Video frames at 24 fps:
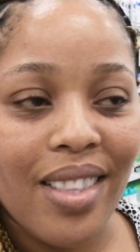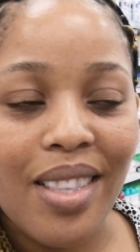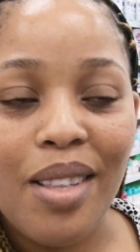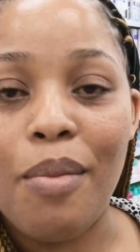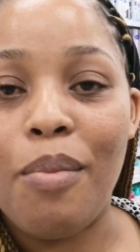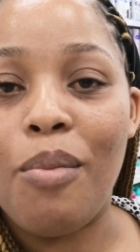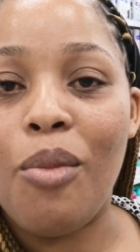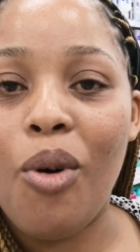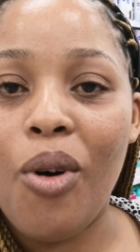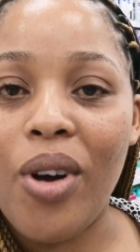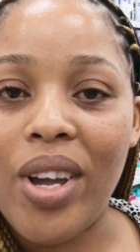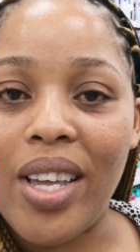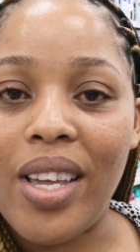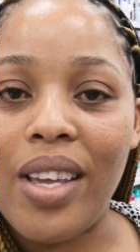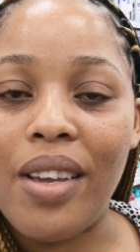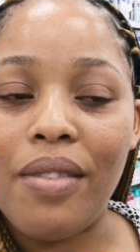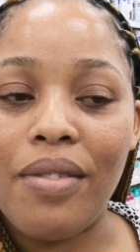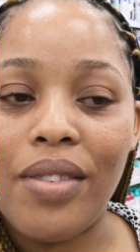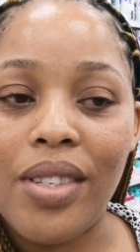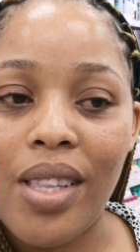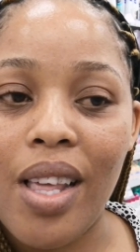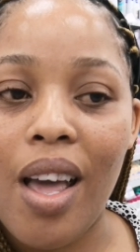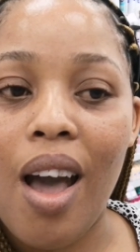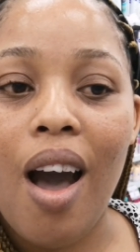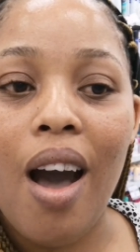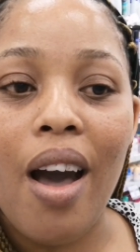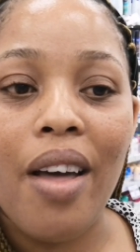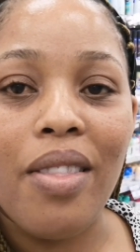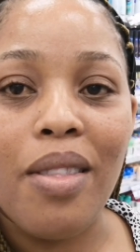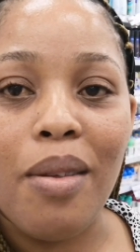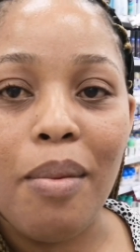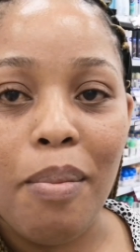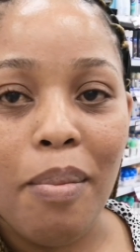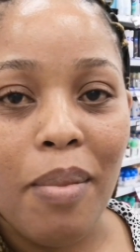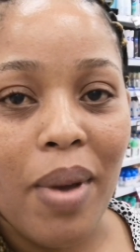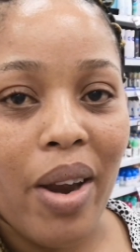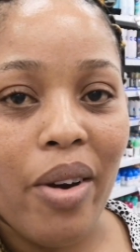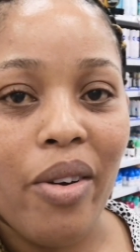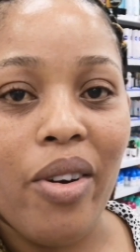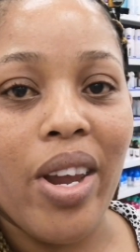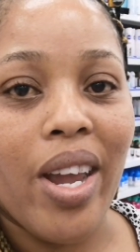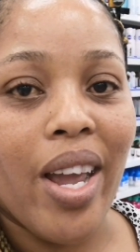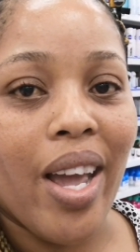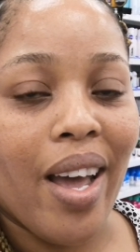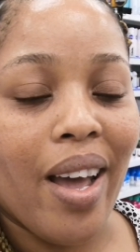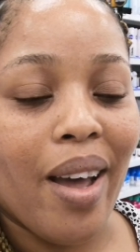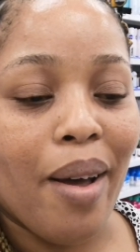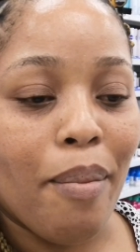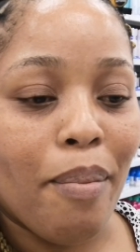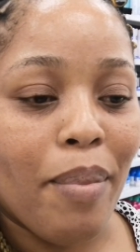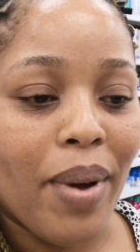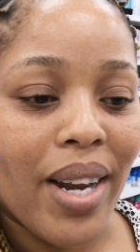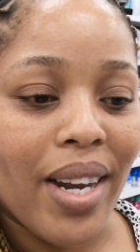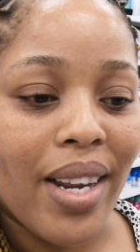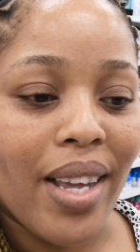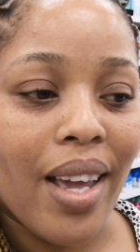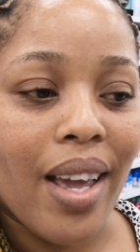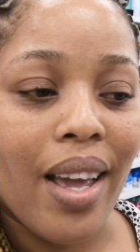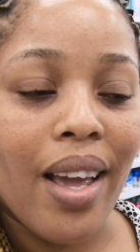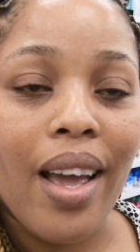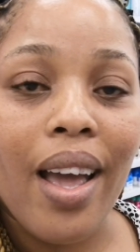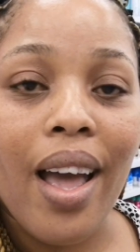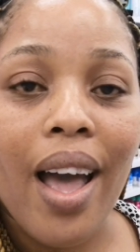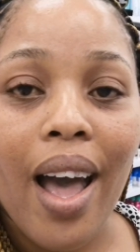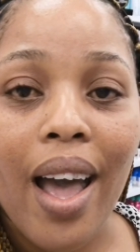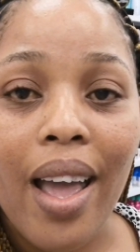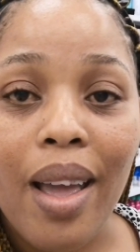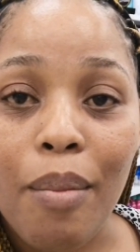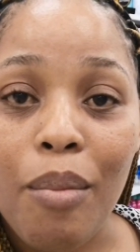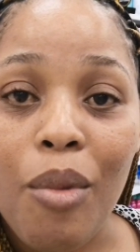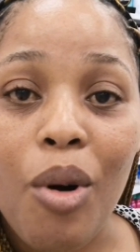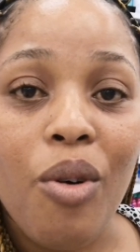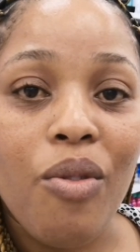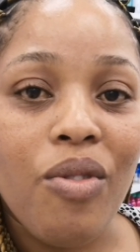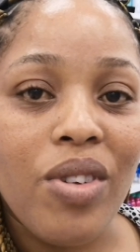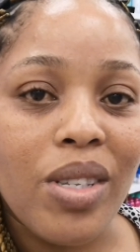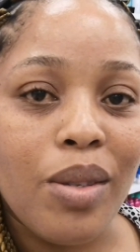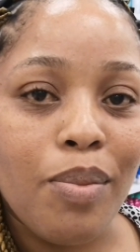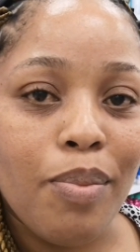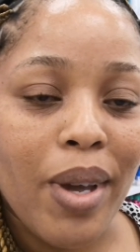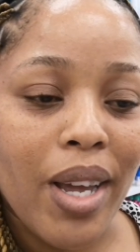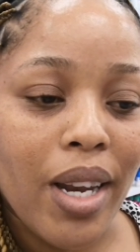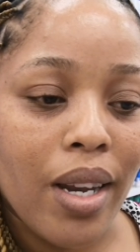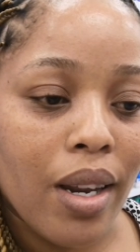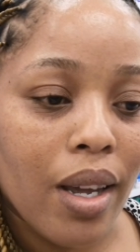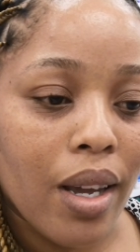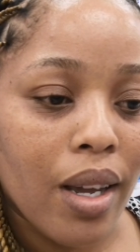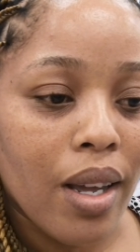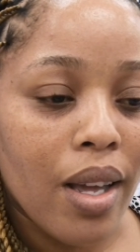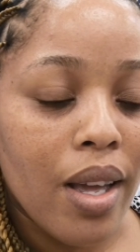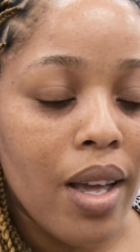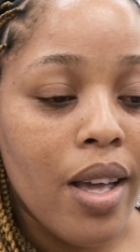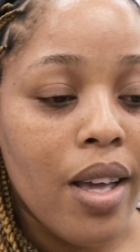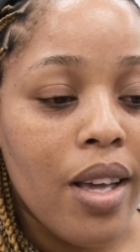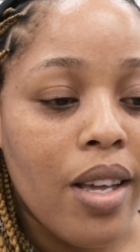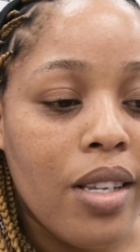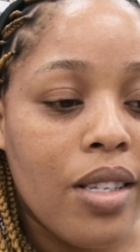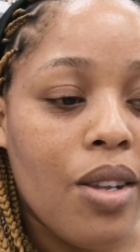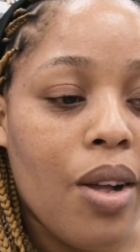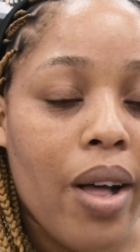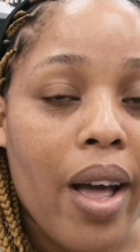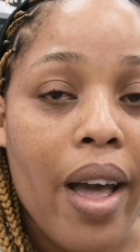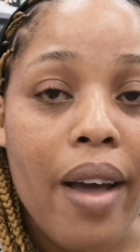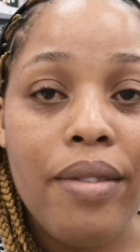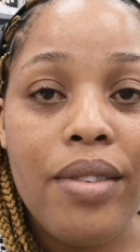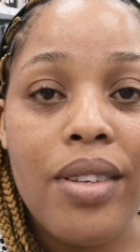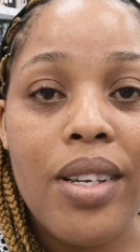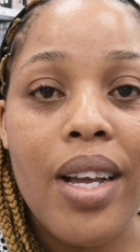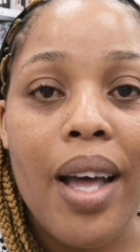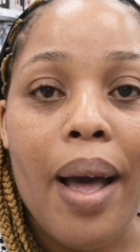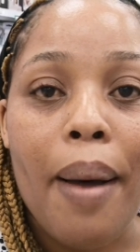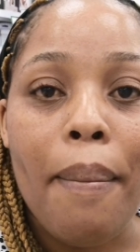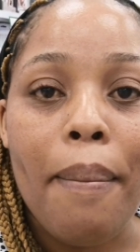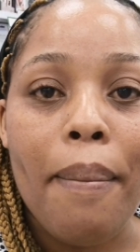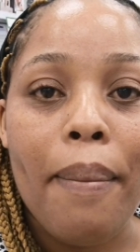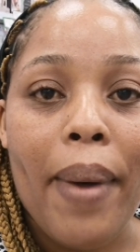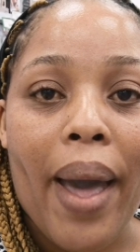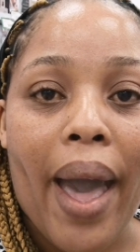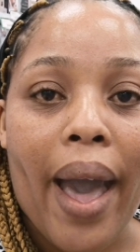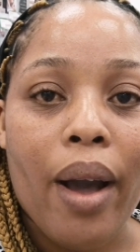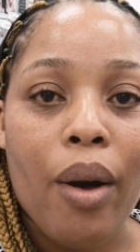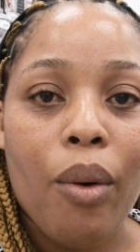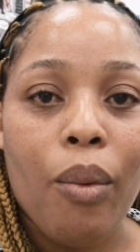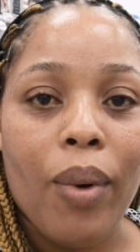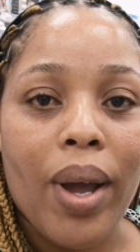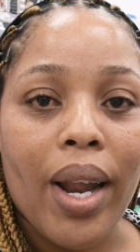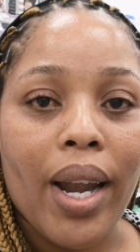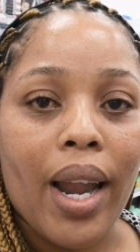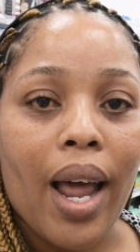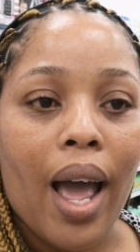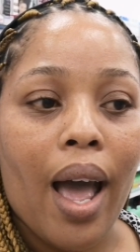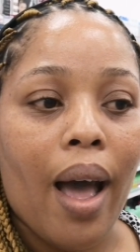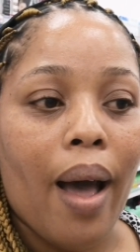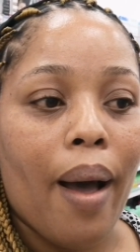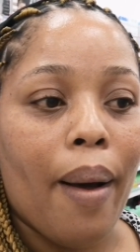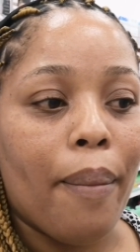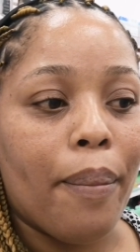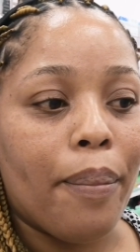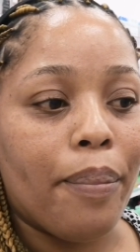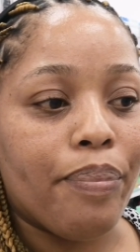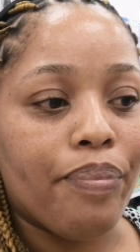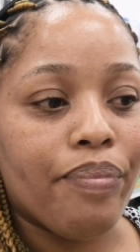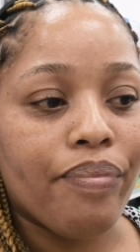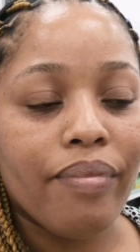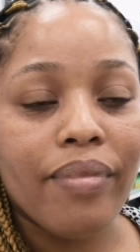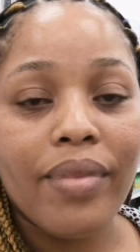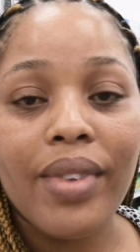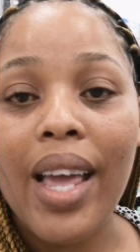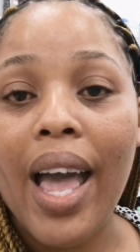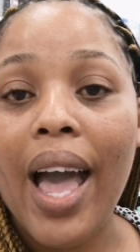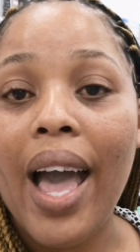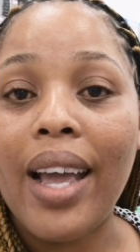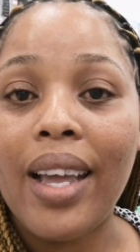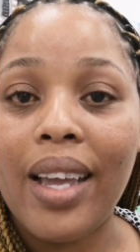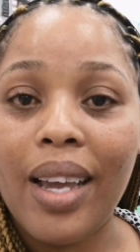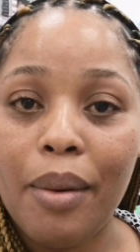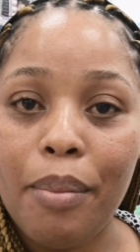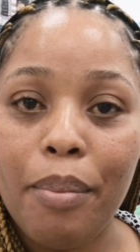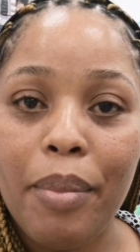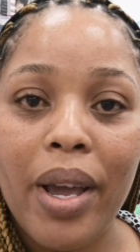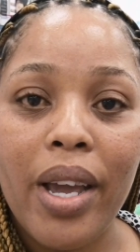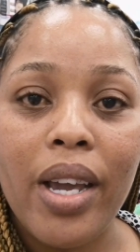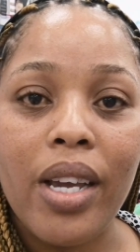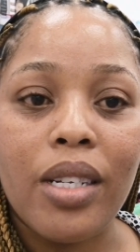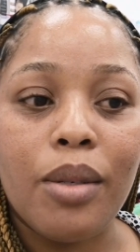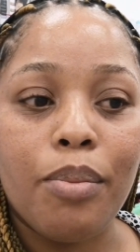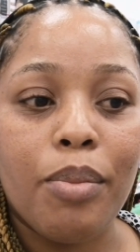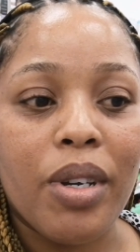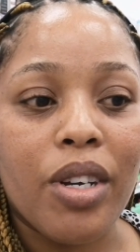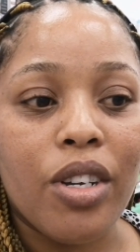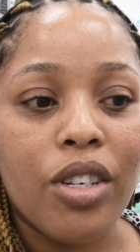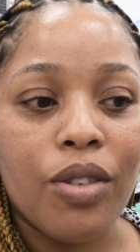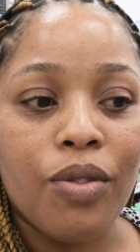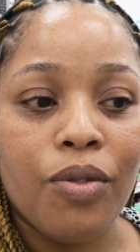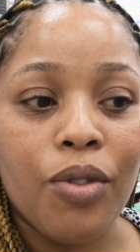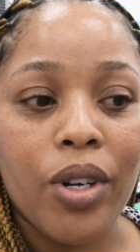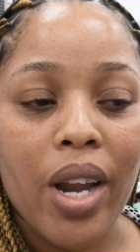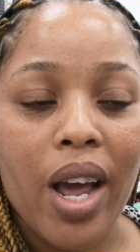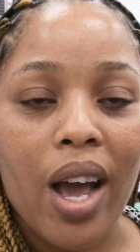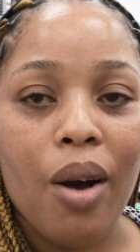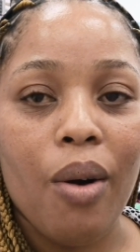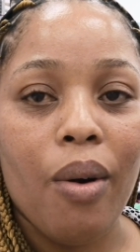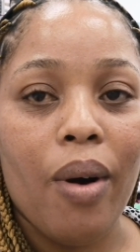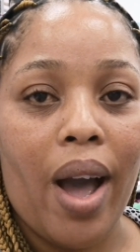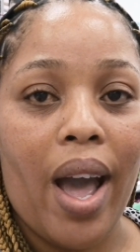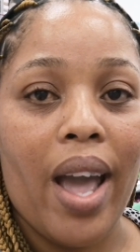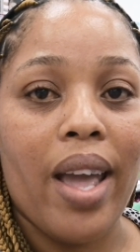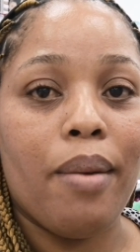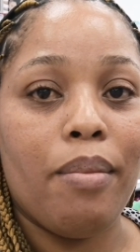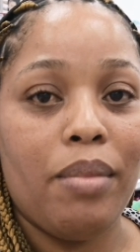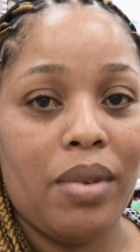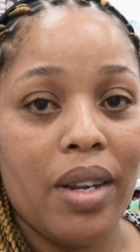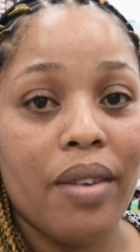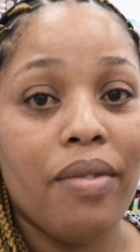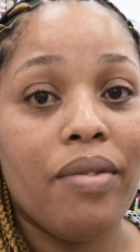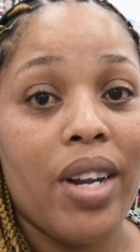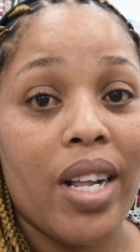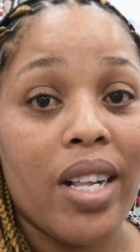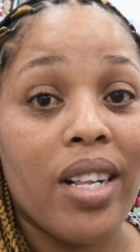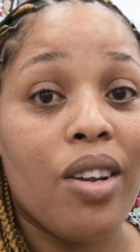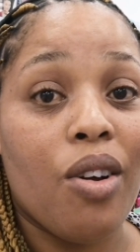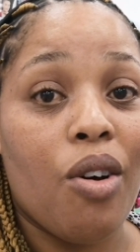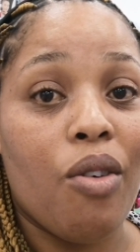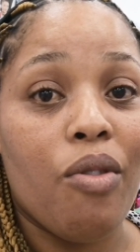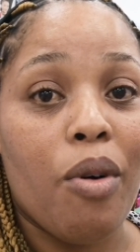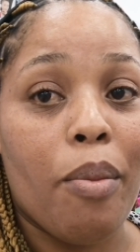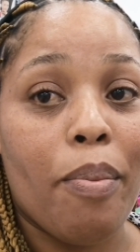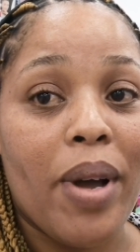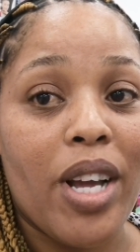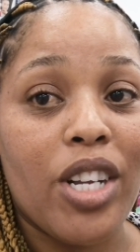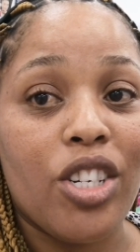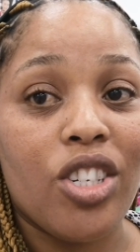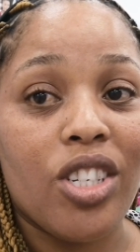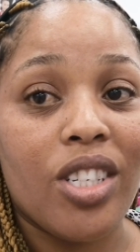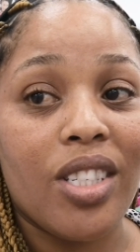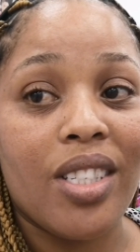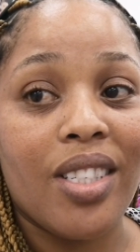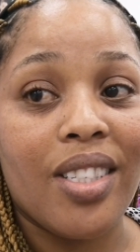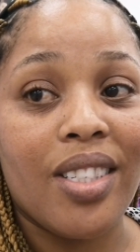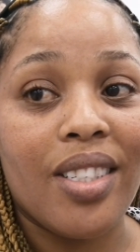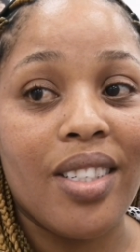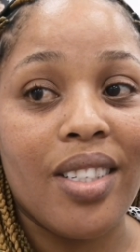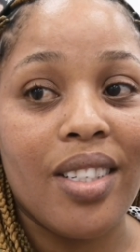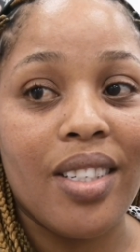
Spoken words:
the more gifts there are, the merrier, but yeah, I am overspending. So I have to come back when I get paid, because for now I am definitely over budget.